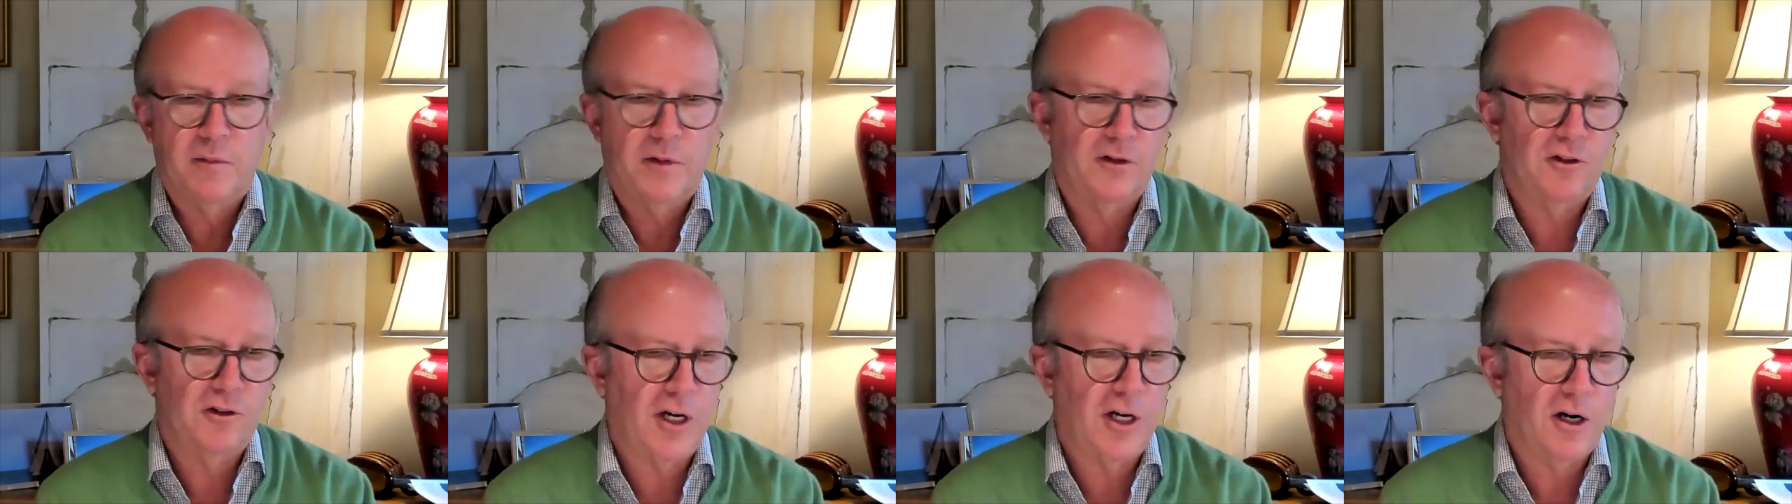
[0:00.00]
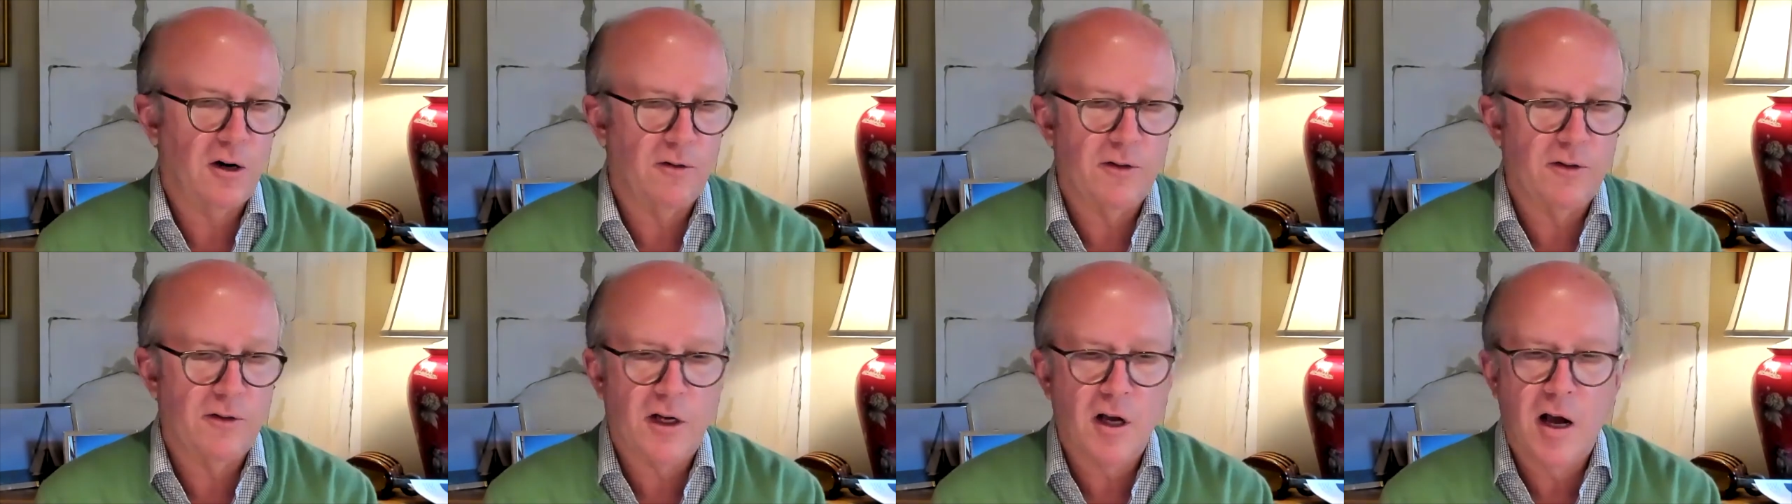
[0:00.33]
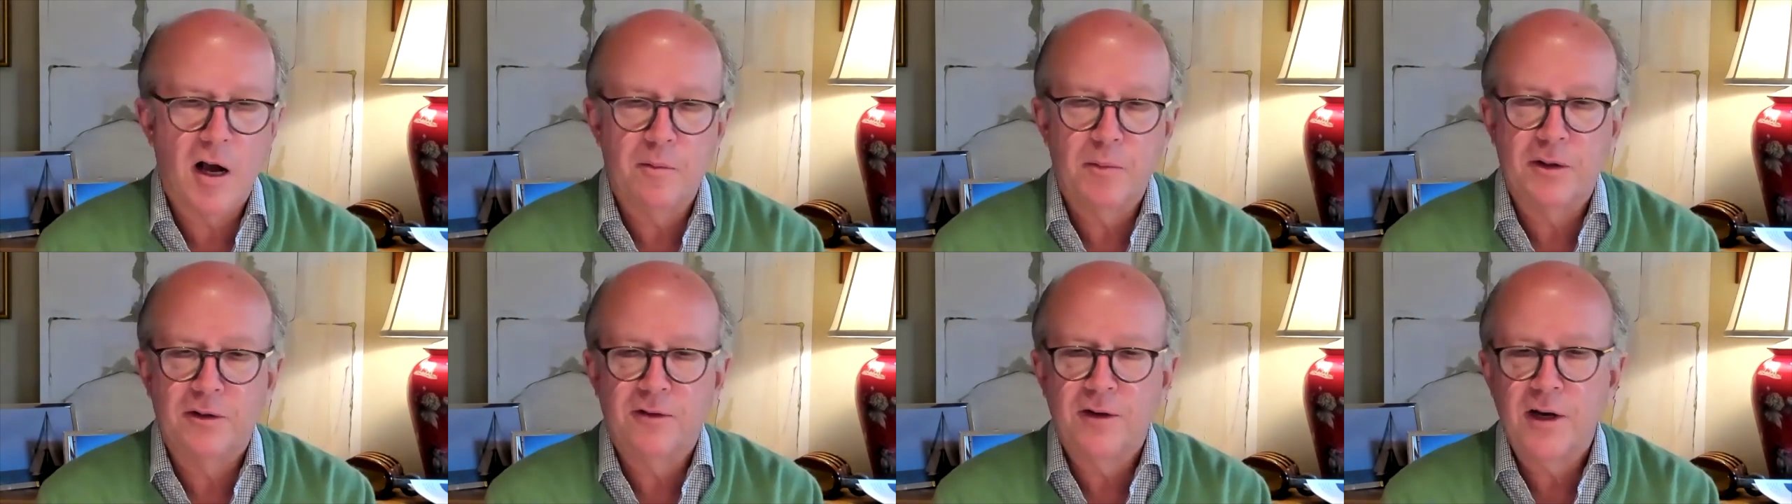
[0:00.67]
chair of the
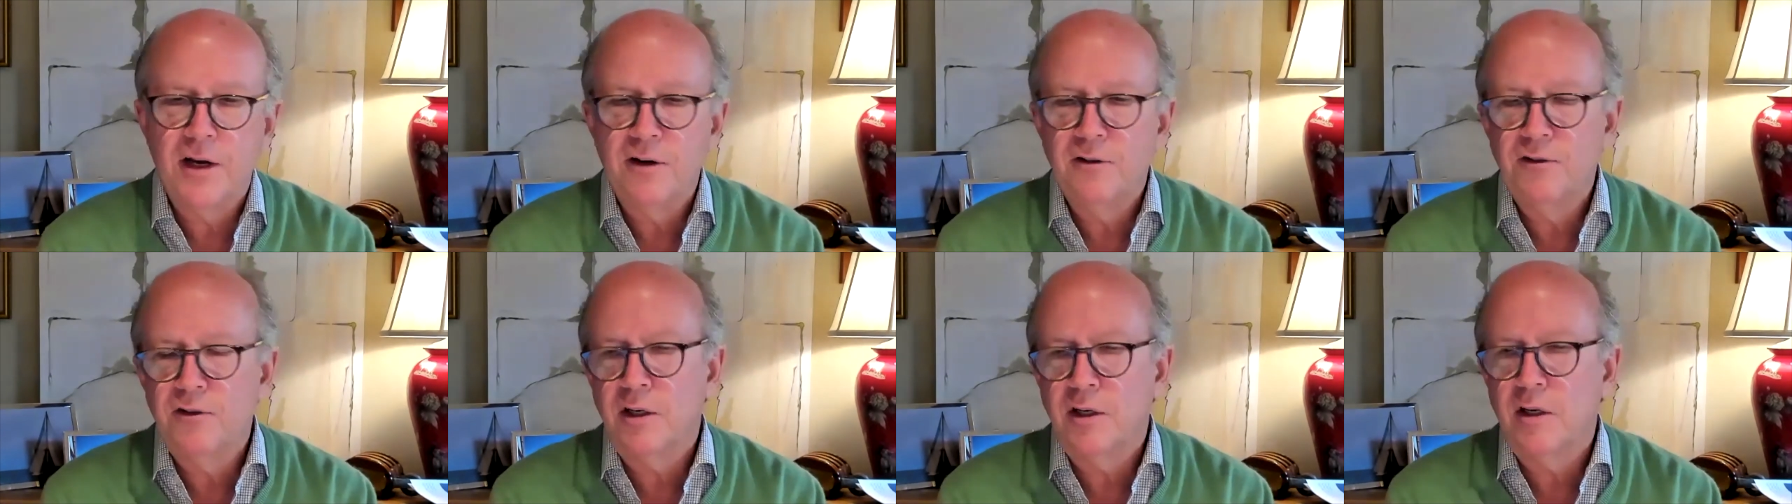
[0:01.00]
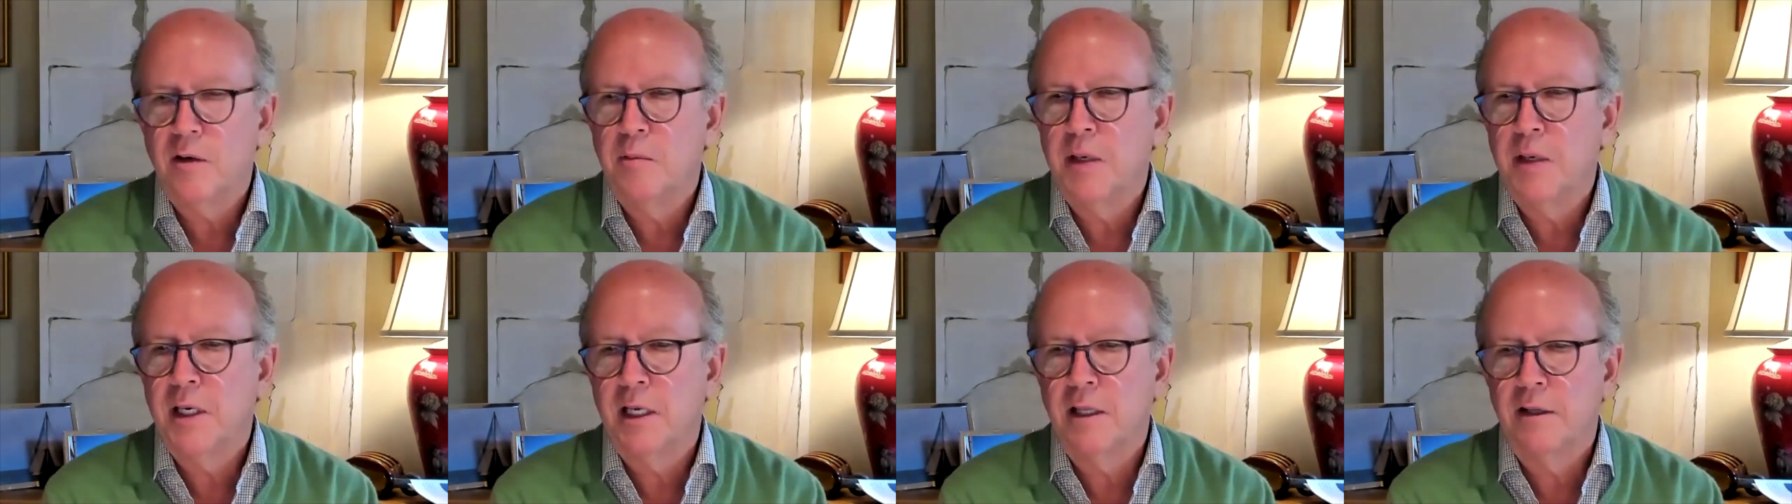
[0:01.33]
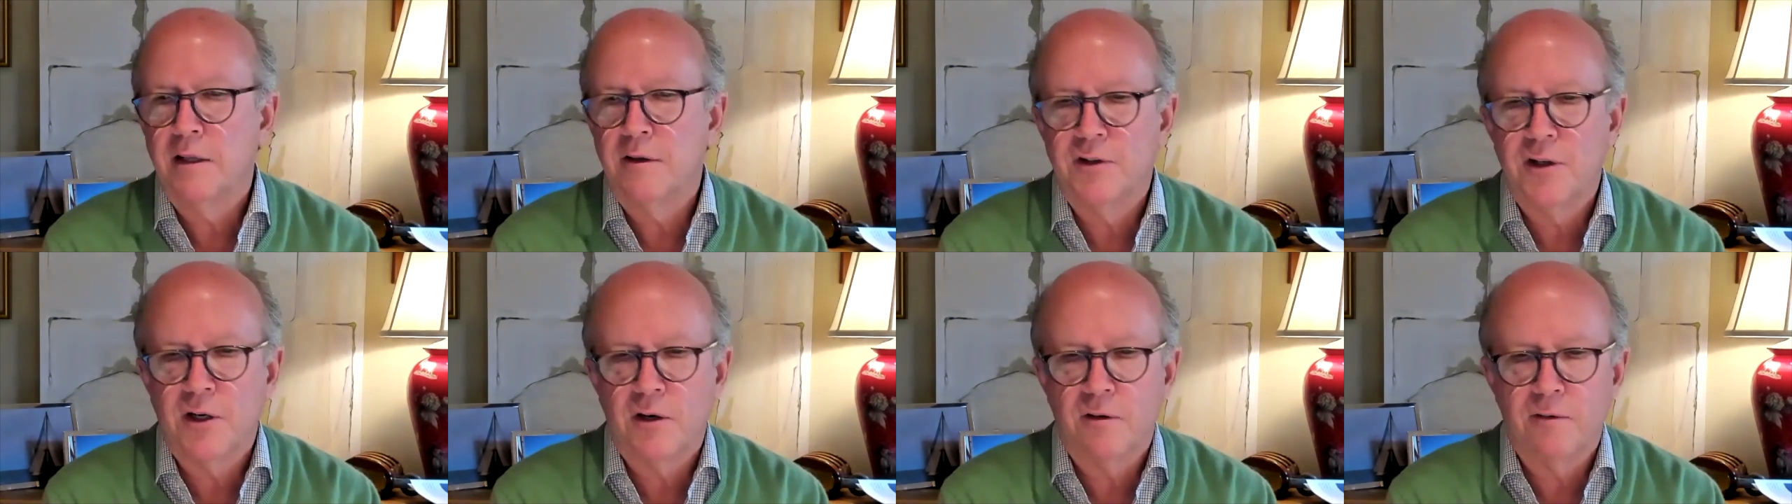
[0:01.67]
compensation committee, the
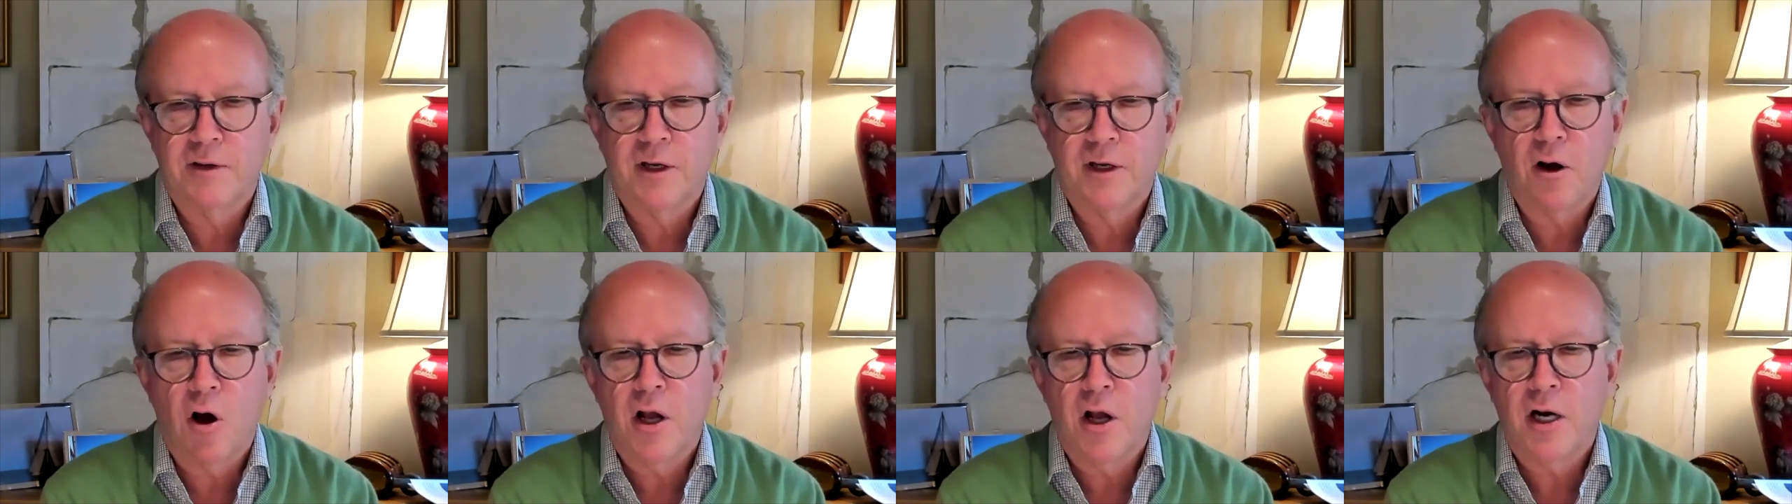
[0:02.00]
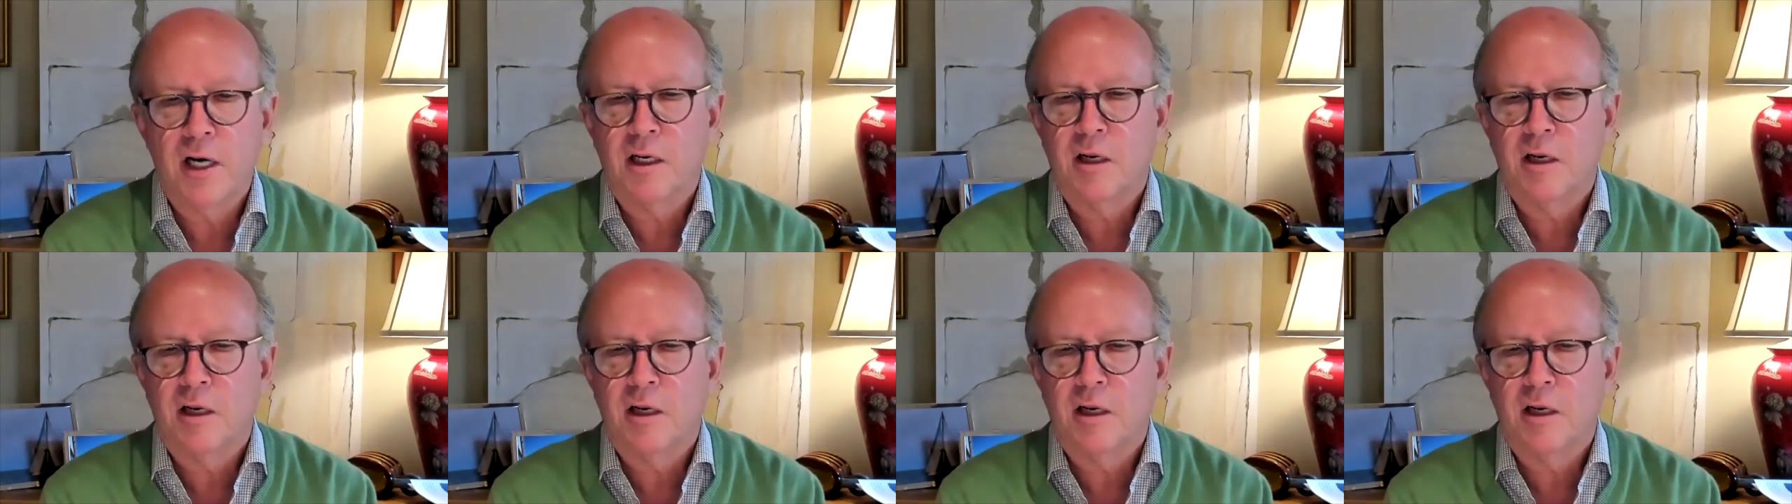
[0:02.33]
chair of the audit